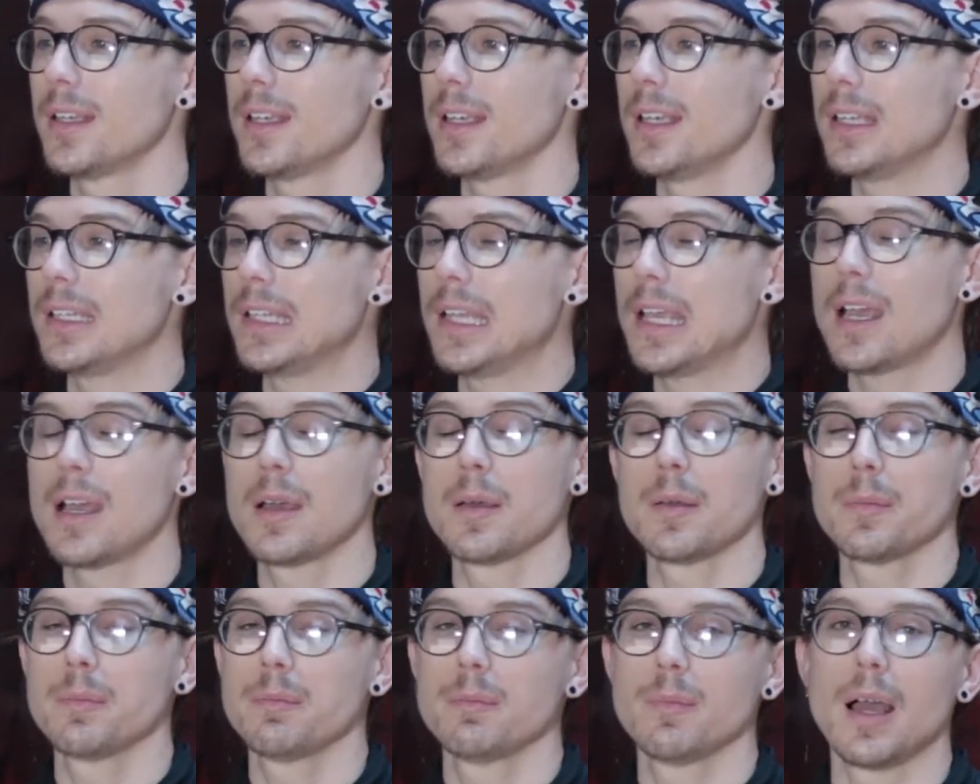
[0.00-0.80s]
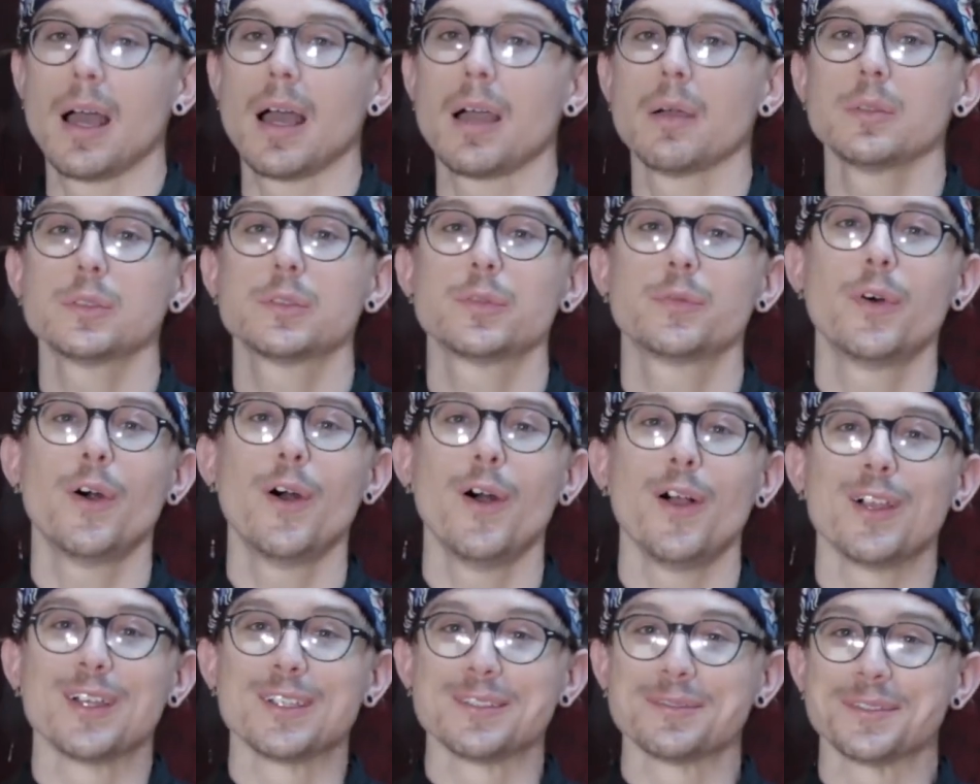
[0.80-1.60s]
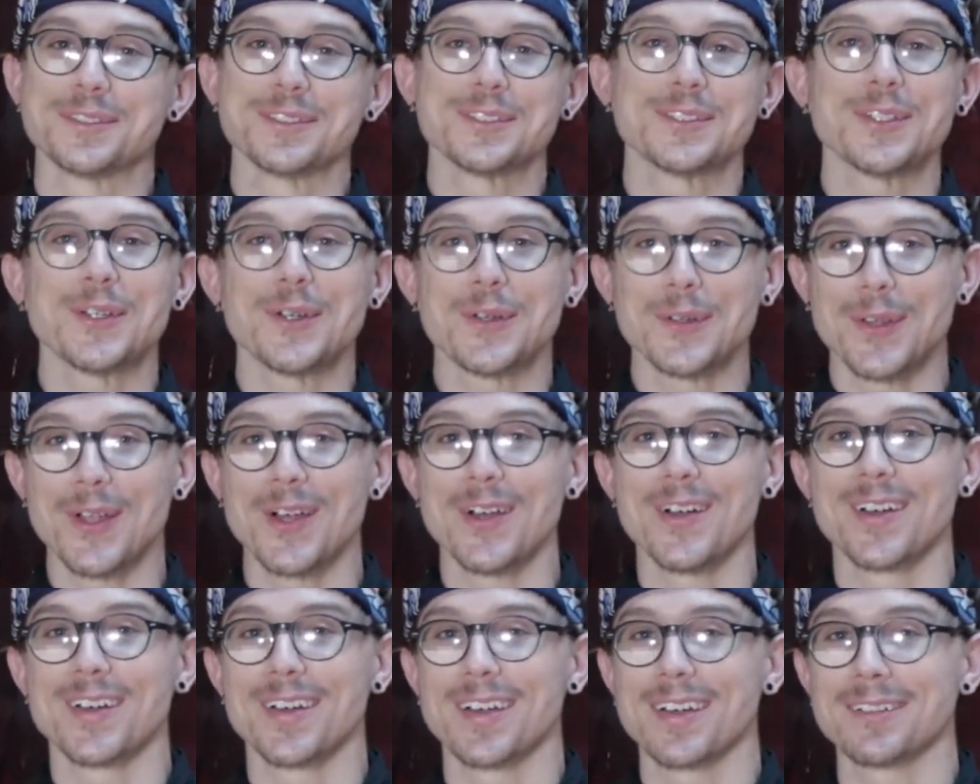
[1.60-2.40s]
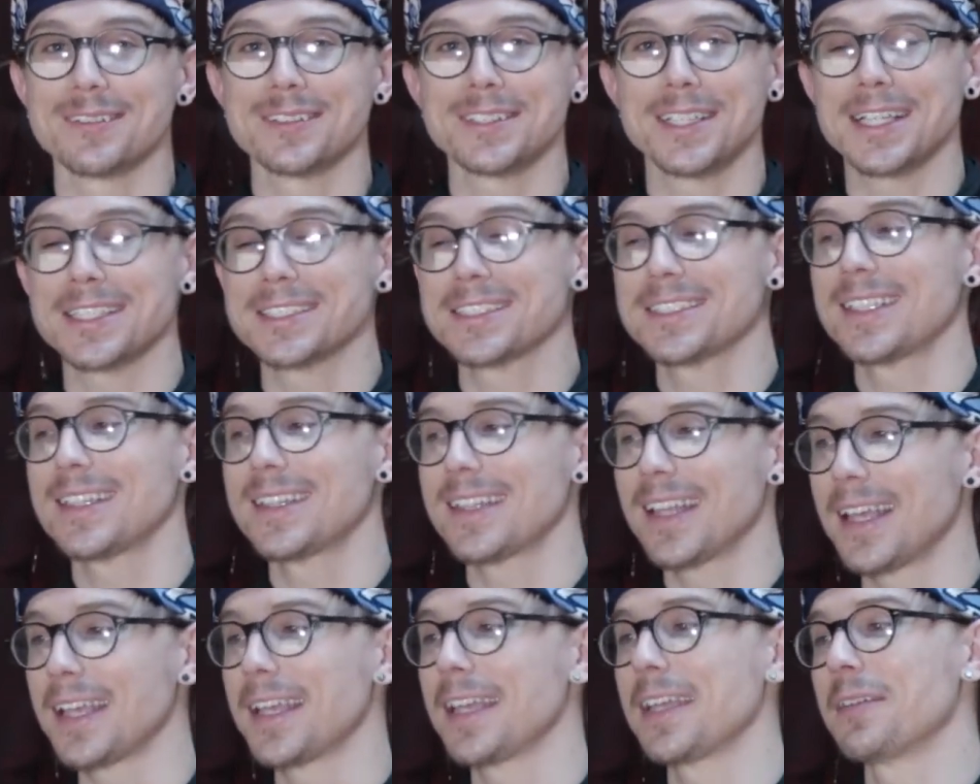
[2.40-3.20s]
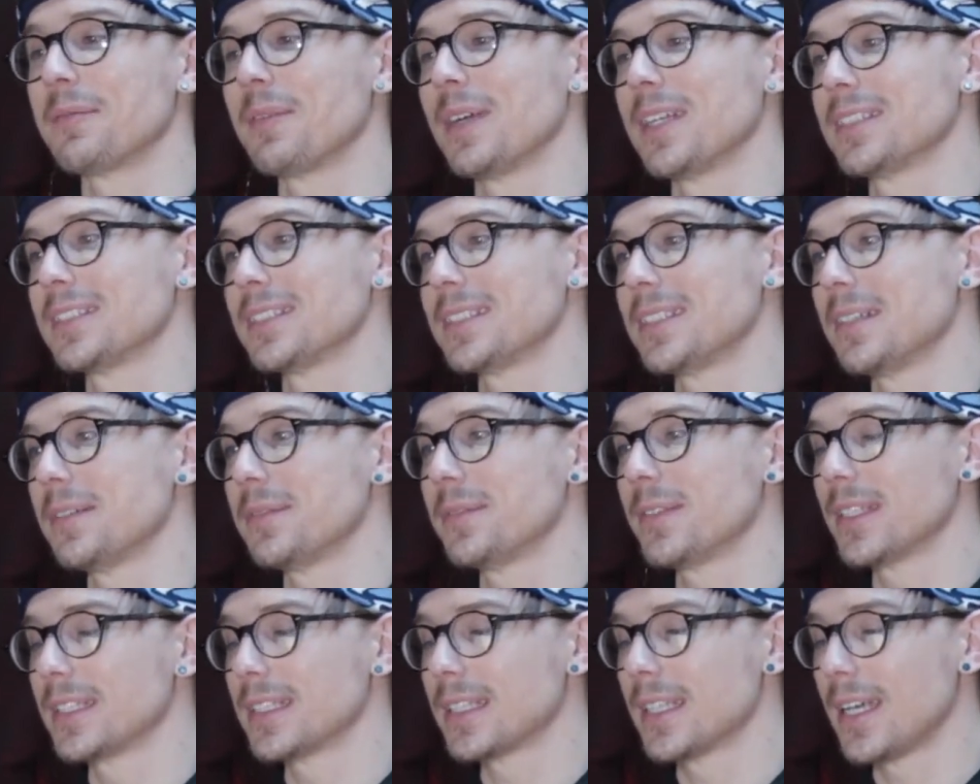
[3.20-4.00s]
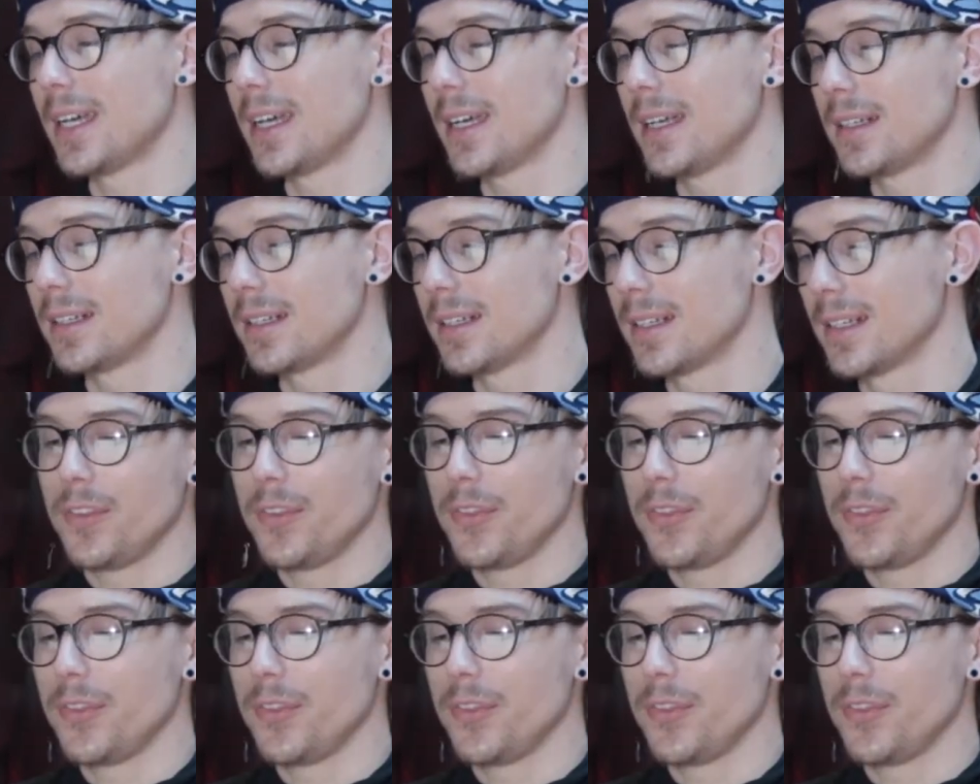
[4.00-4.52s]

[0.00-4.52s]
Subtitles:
And yeah, I was falling for so long, I was actually thinking about stuff like that.